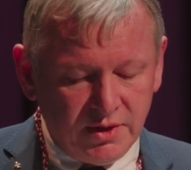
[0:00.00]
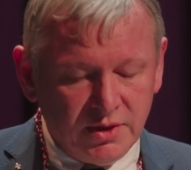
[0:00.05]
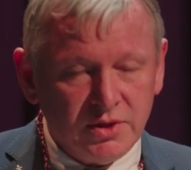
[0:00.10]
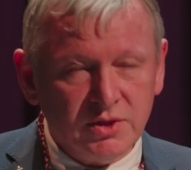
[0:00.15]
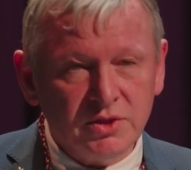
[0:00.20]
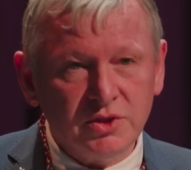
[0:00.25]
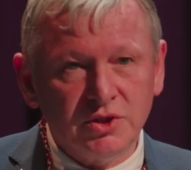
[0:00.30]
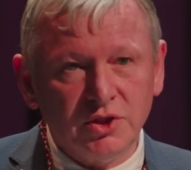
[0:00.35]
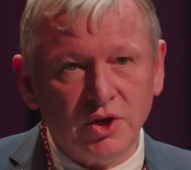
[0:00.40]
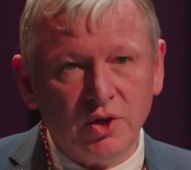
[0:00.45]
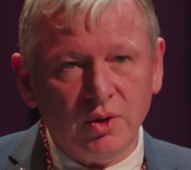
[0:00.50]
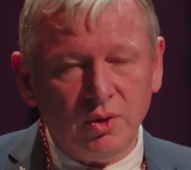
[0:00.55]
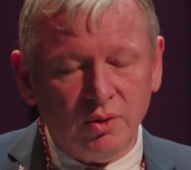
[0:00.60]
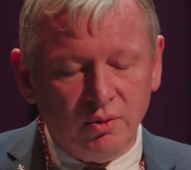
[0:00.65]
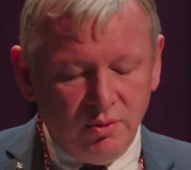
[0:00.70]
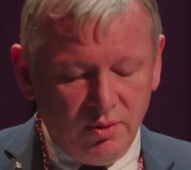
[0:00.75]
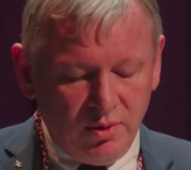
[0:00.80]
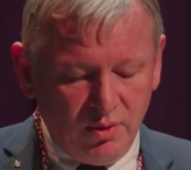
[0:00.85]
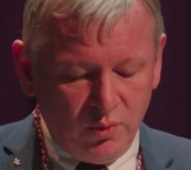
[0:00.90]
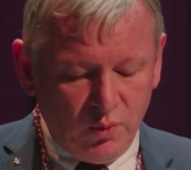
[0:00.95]

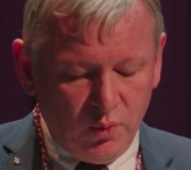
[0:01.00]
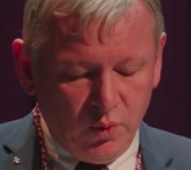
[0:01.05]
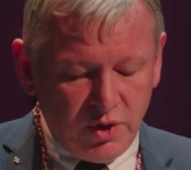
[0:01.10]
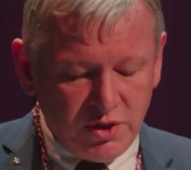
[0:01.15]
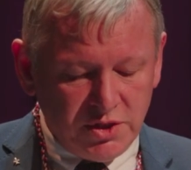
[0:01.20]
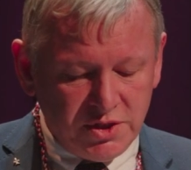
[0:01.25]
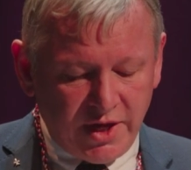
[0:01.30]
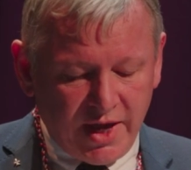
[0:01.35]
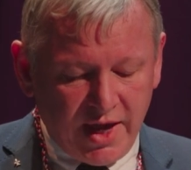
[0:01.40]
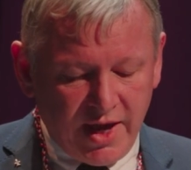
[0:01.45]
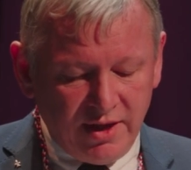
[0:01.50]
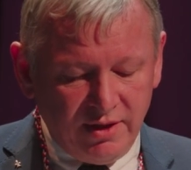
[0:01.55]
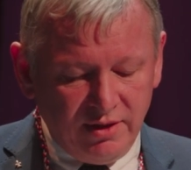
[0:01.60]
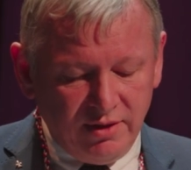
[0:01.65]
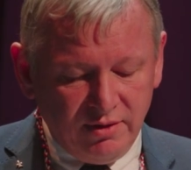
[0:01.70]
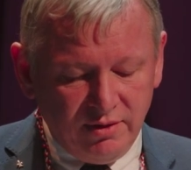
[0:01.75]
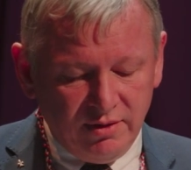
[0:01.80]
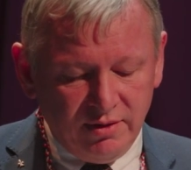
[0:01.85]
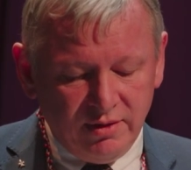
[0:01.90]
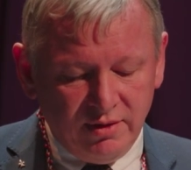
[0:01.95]
So, once again,
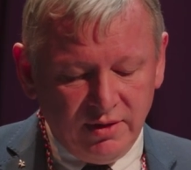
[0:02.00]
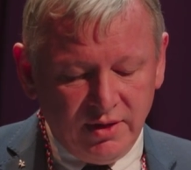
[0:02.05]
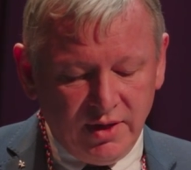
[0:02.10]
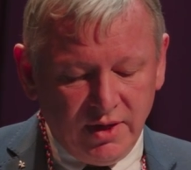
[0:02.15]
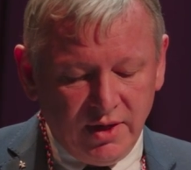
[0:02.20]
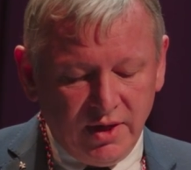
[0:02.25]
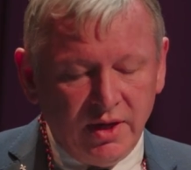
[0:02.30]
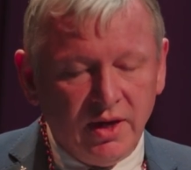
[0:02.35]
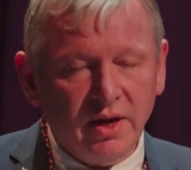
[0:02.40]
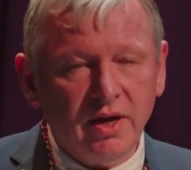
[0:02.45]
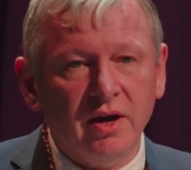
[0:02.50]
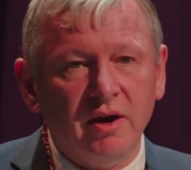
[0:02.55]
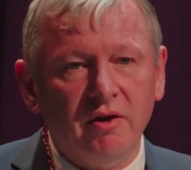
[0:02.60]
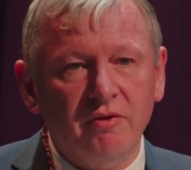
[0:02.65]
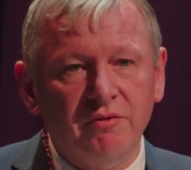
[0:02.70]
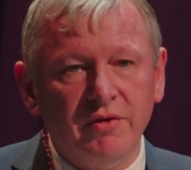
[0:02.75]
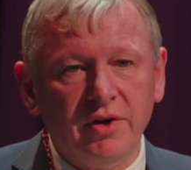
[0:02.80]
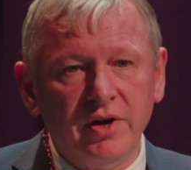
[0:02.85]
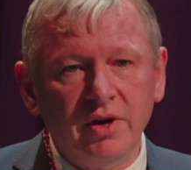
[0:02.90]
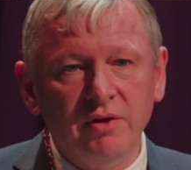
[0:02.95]
a
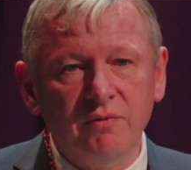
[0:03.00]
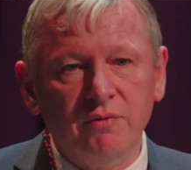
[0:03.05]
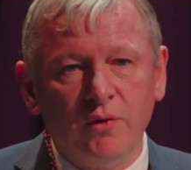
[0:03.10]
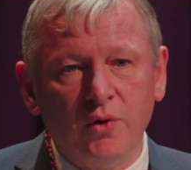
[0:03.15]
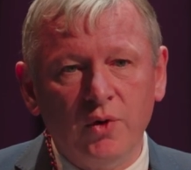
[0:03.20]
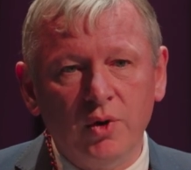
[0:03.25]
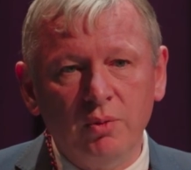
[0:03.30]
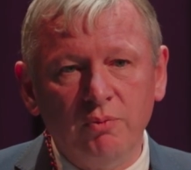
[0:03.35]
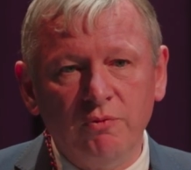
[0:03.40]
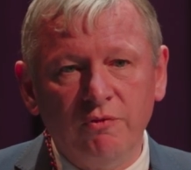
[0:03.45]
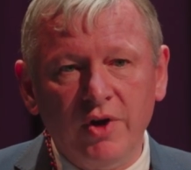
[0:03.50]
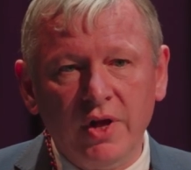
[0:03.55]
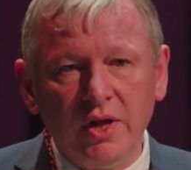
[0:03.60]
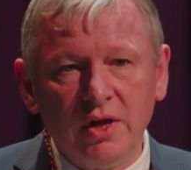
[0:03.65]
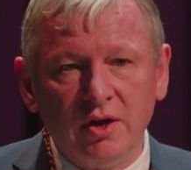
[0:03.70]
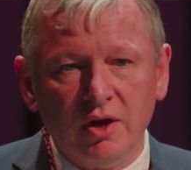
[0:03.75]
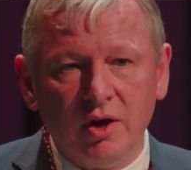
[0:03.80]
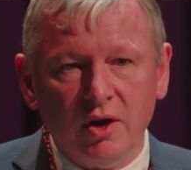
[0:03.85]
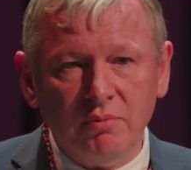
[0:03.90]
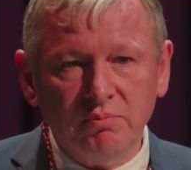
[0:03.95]
very warm
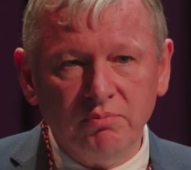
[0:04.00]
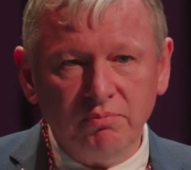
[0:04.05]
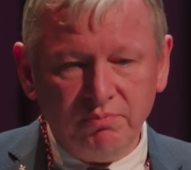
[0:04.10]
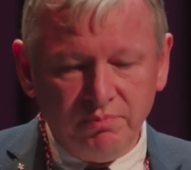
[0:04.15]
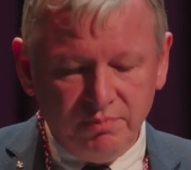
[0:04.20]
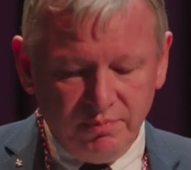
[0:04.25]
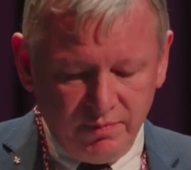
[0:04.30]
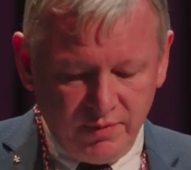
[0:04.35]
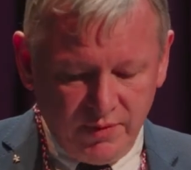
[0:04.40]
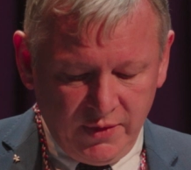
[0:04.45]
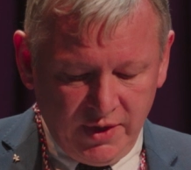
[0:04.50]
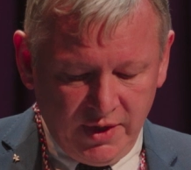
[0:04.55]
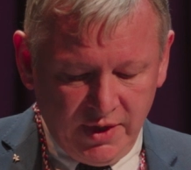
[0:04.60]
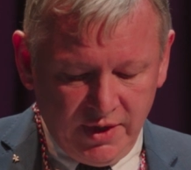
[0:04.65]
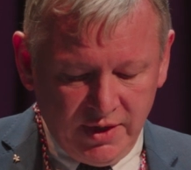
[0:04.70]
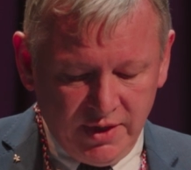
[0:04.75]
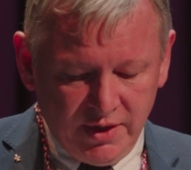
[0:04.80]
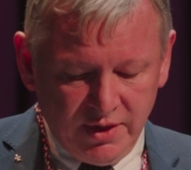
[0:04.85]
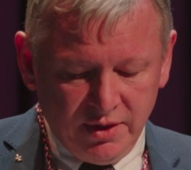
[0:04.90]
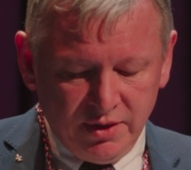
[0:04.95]
welcome
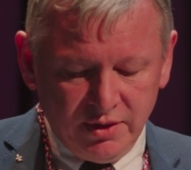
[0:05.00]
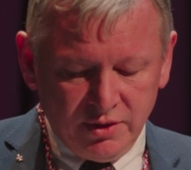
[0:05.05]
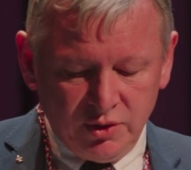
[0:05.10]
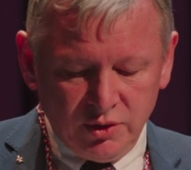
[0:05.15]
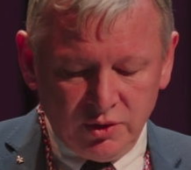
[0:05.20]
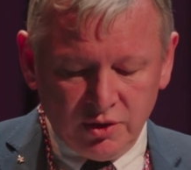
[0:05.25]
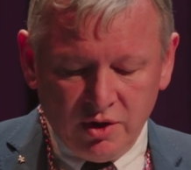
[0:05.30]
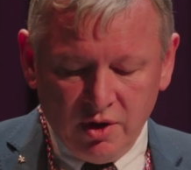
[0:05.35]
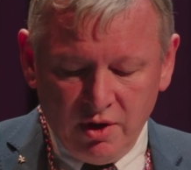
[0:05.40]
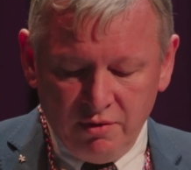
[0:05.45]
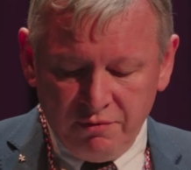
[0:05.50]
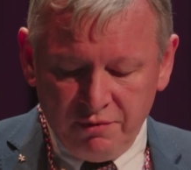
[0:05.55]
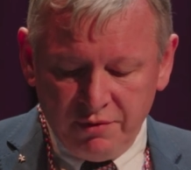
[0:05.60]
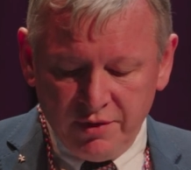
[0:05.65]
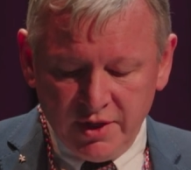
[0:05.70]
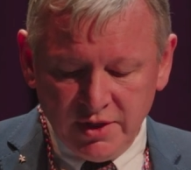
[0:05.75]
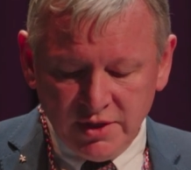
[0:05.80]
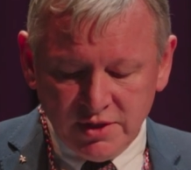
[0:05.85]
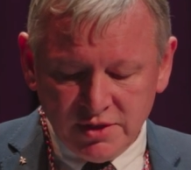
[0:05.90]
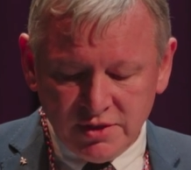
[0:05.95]
to the
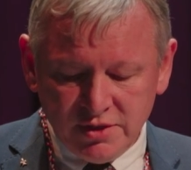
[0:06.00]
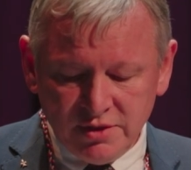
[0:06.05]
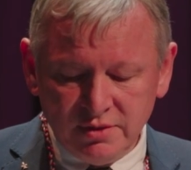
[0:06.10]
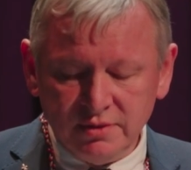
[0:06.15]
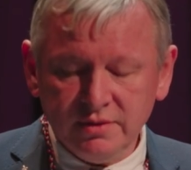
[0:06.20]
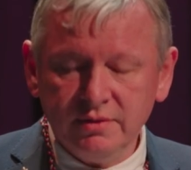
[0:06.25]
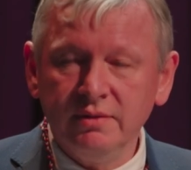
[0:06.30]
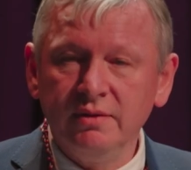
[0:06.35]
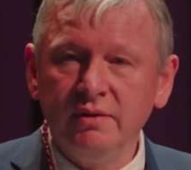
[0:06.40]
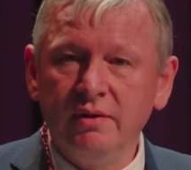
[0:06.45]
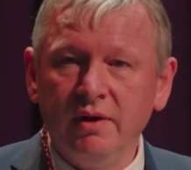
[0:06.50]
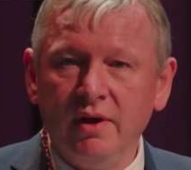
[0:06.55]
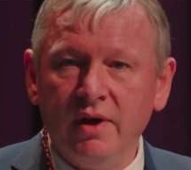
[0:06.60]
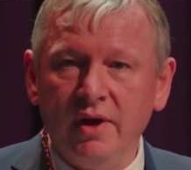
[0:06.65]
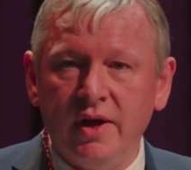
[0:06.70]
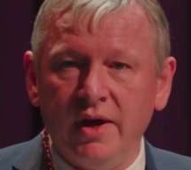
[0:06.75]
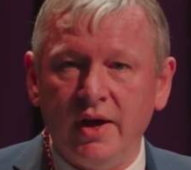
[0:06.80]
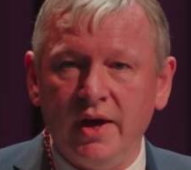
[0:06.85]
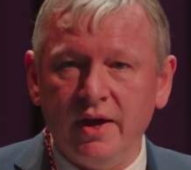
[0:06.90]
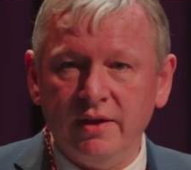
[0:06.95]
conference
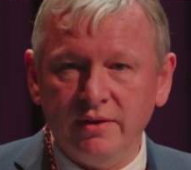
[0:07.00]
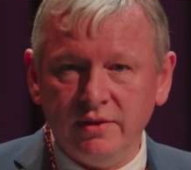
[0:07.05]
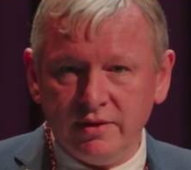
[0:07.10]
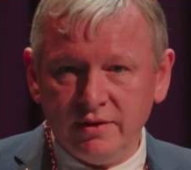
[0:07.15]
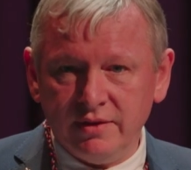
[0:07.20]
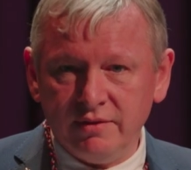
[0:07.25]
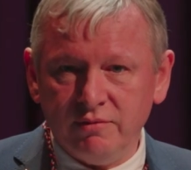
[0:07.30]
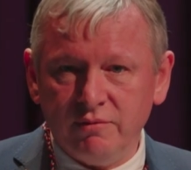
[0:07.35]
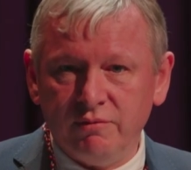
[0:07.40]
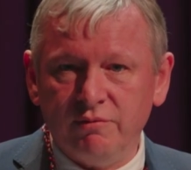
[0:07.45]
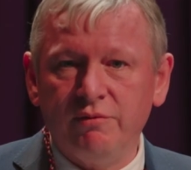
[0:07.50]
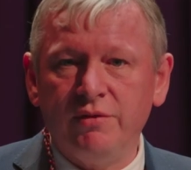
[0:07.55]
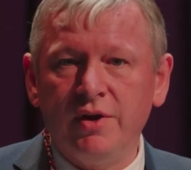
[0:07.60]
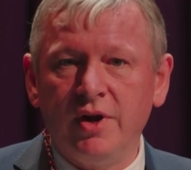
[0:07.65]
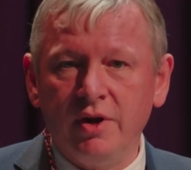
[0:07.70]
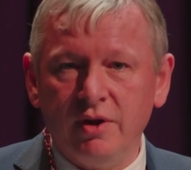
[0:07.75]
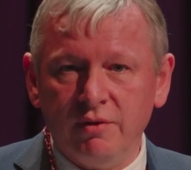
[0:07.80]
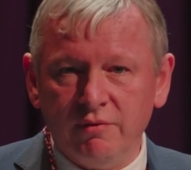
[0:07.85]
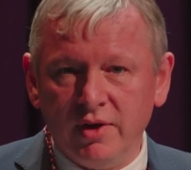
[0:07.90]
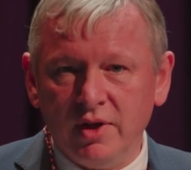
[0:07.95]
and
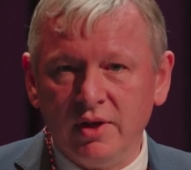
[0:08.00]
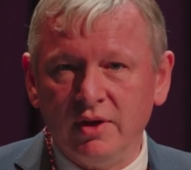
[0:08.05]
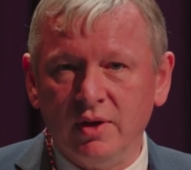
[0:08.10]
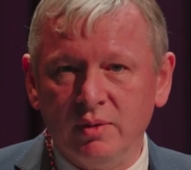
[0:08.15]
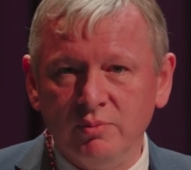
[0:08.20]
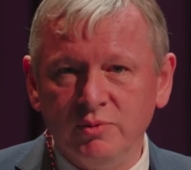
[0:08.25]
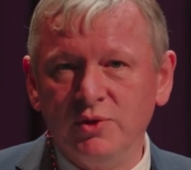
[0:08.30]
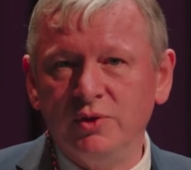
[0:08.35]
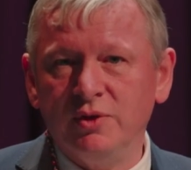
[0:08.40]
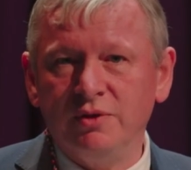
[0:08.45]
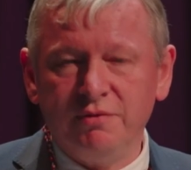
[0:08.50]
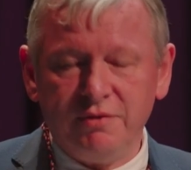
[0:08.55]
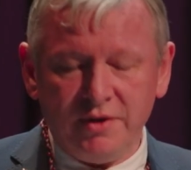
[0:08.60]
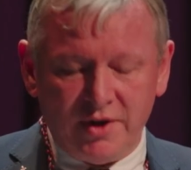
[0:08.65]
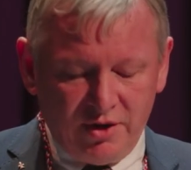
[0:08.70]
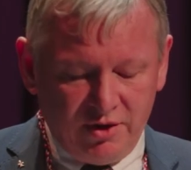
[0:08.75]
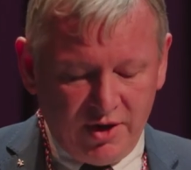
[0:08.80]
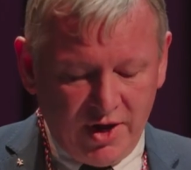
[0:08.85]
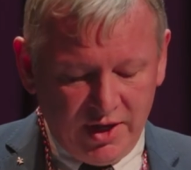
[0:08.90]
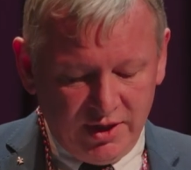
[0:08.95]
very welcome to the
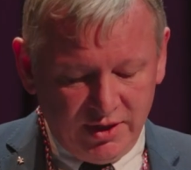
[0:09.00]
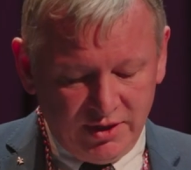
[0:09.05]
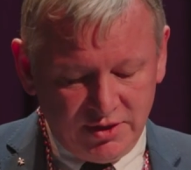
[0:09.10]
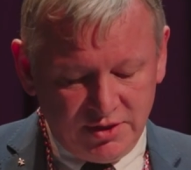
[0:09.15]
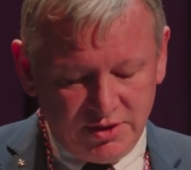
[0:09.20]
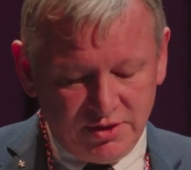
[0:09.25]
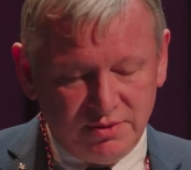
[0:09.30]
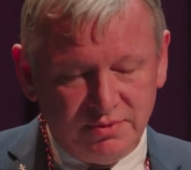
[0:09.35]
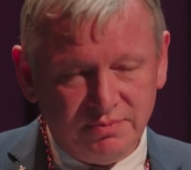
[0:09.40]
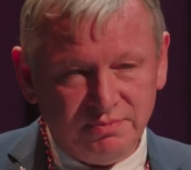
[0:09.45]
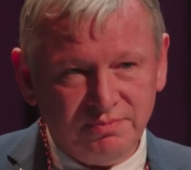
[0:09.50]
Faroe Islands.